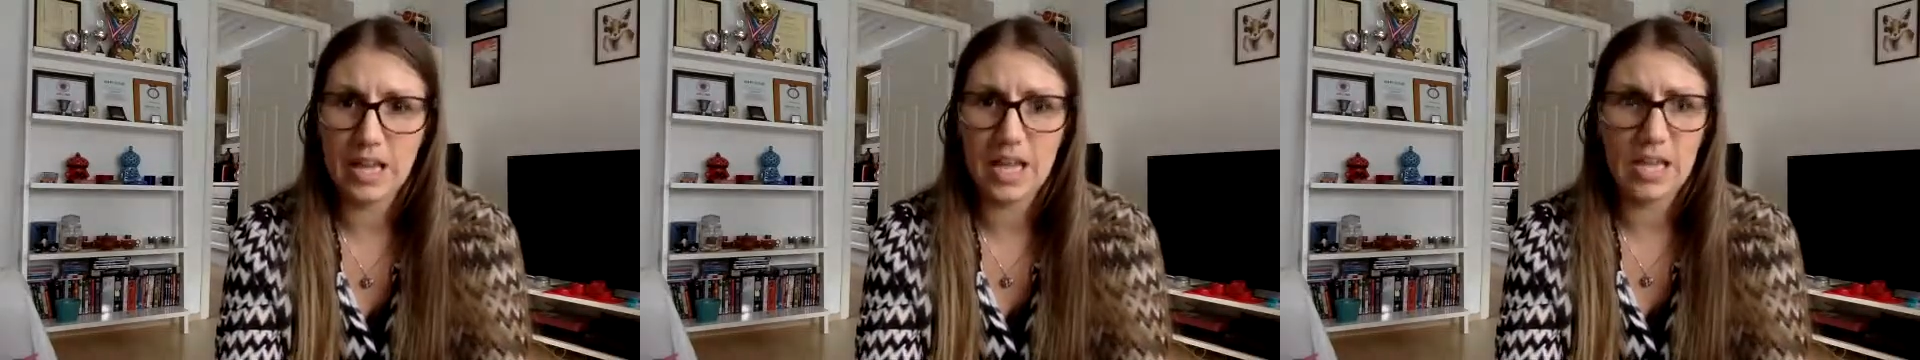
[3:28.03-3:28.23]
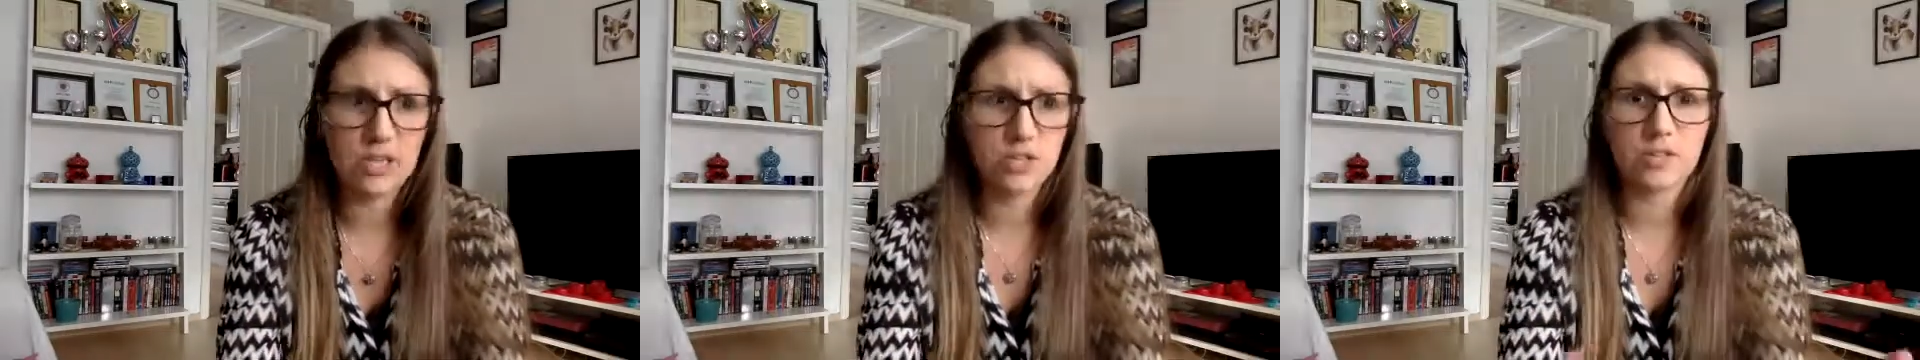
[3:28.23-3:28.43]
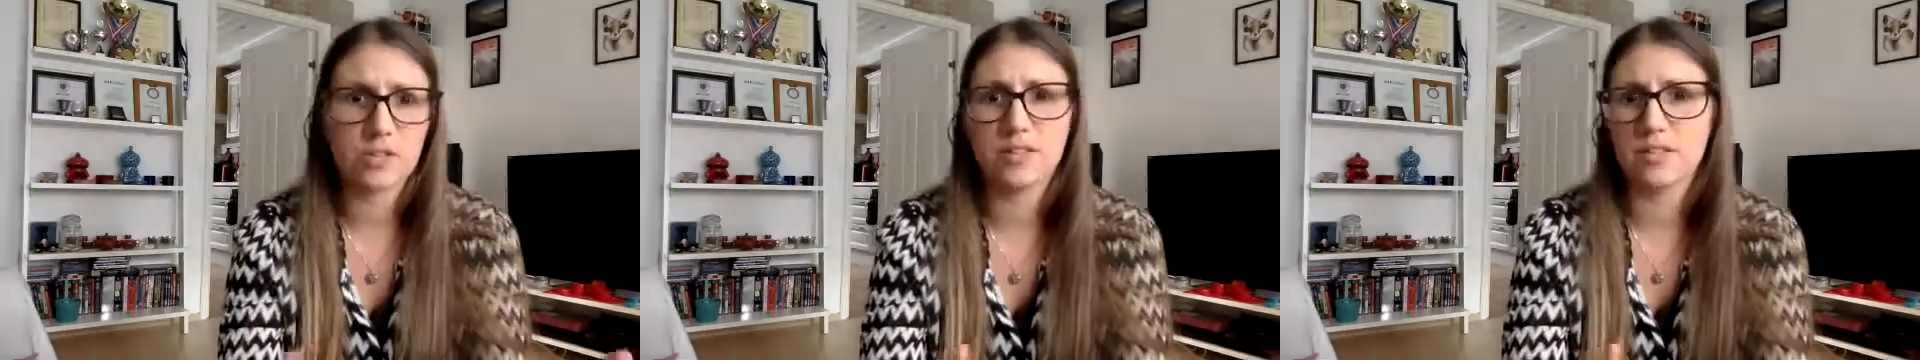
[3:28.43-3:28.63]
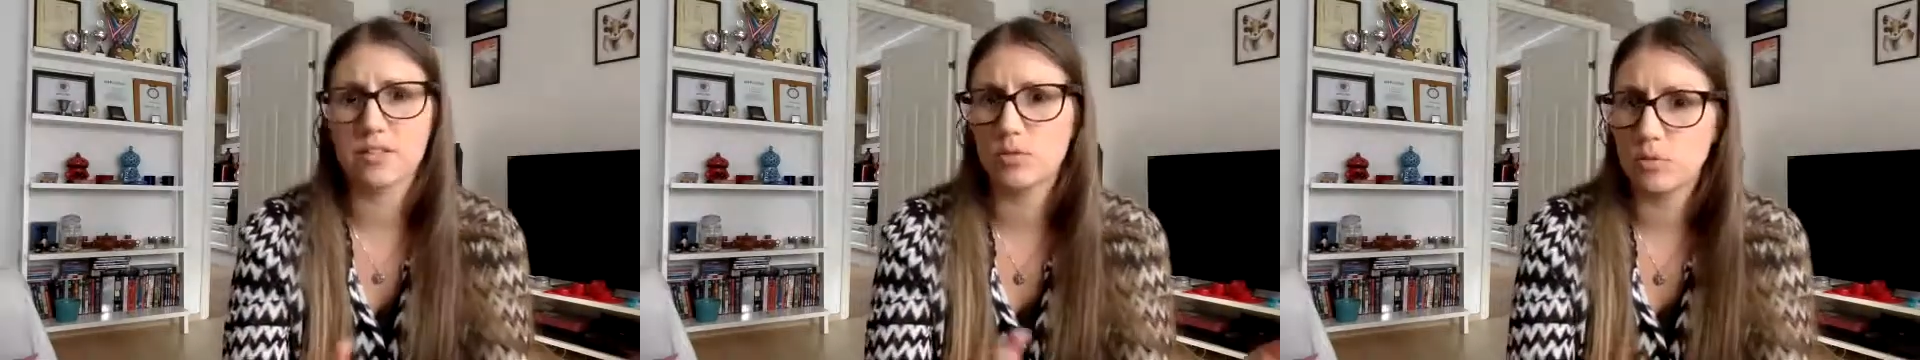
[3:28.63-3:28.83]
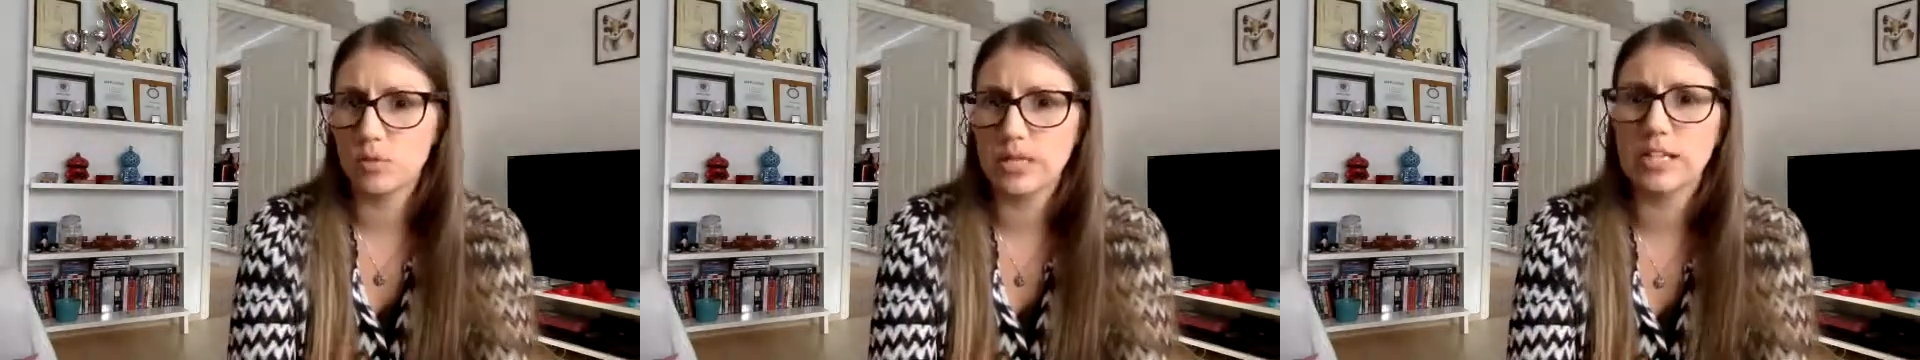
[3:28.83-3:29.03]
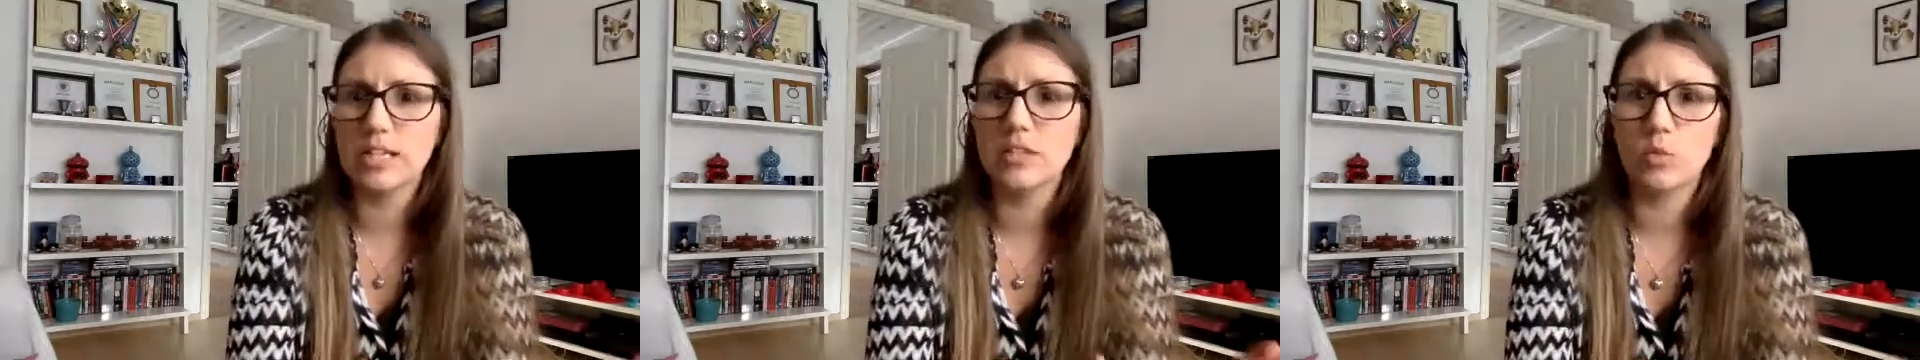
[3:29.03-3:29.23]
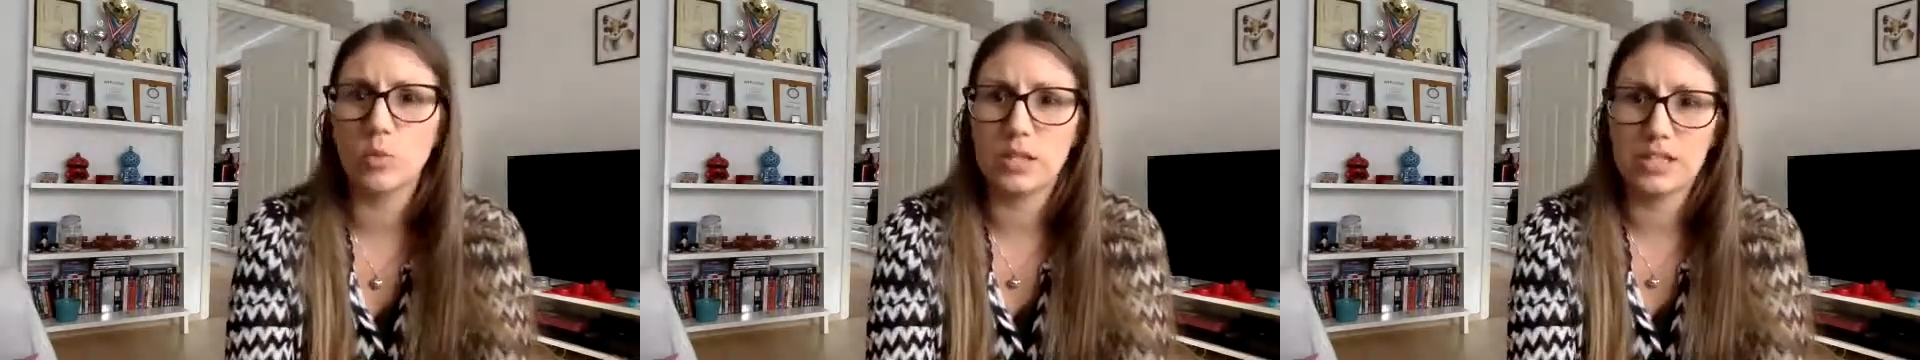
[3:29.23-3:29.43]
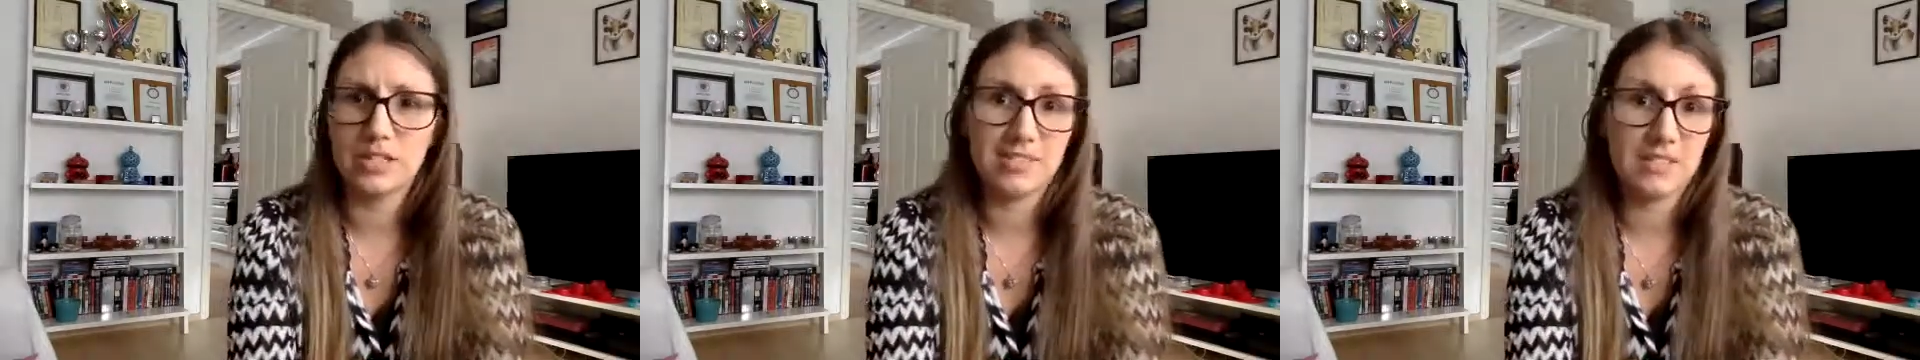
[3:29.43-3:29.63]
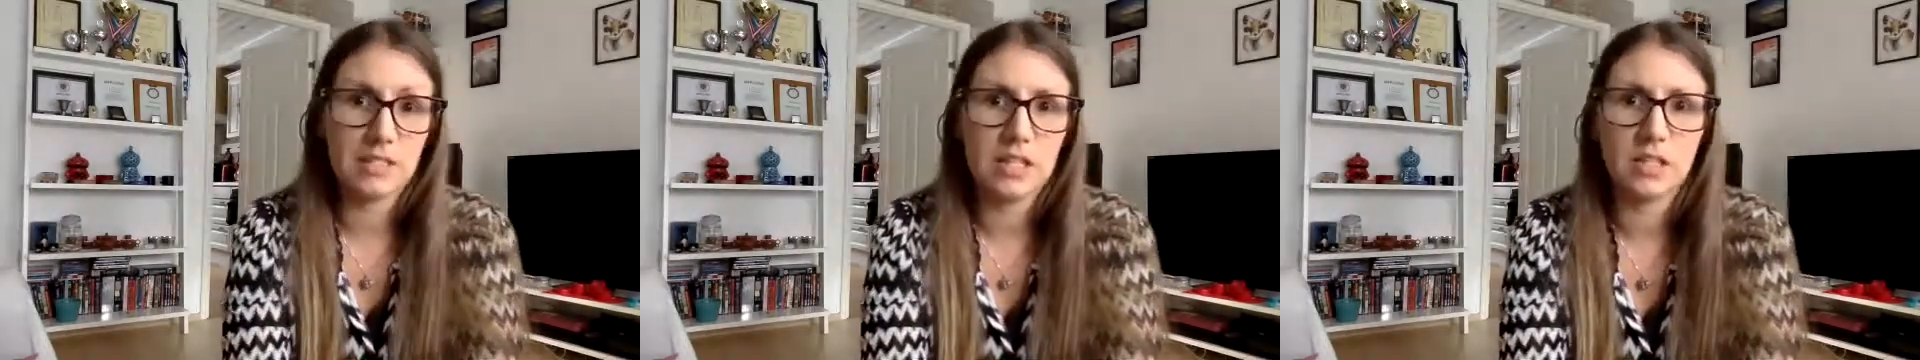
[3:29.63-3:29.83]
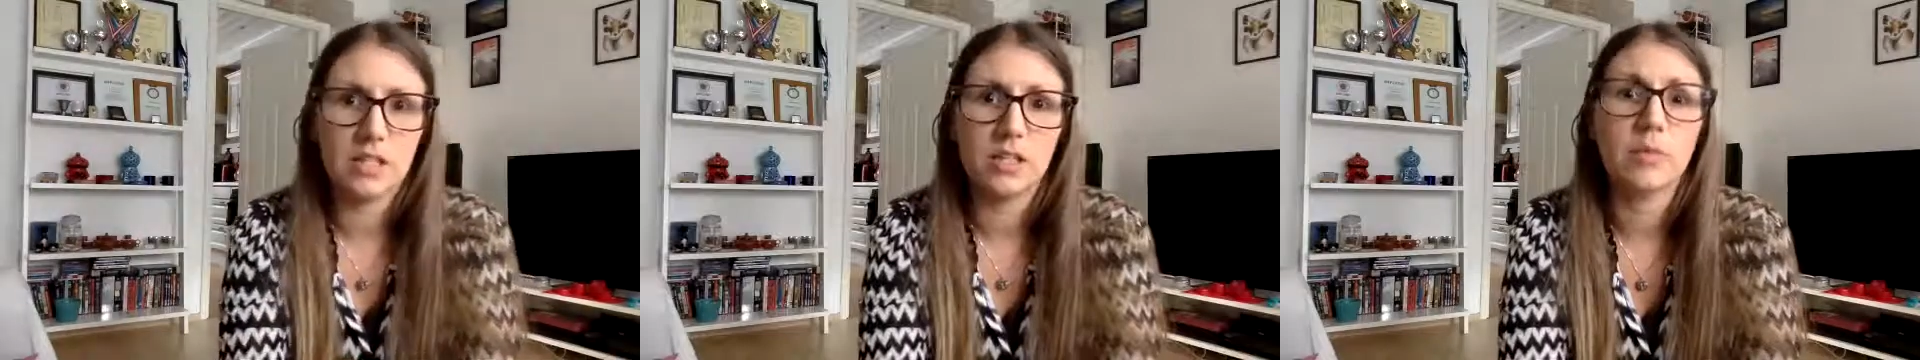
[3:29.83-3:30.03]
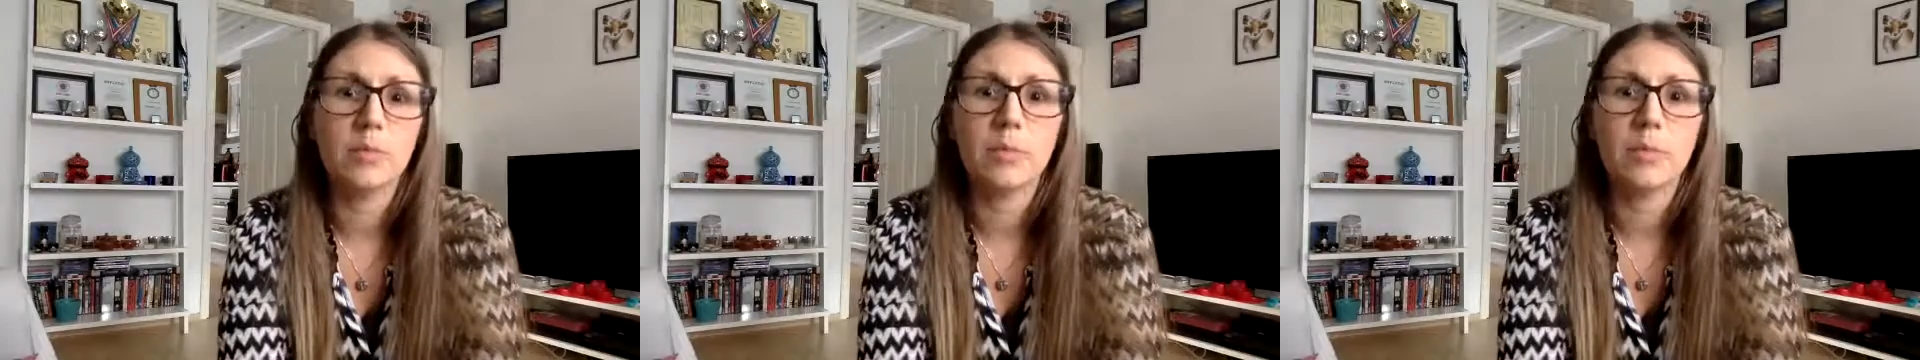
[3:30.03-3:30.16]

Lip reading: and just tweak it when it's needed.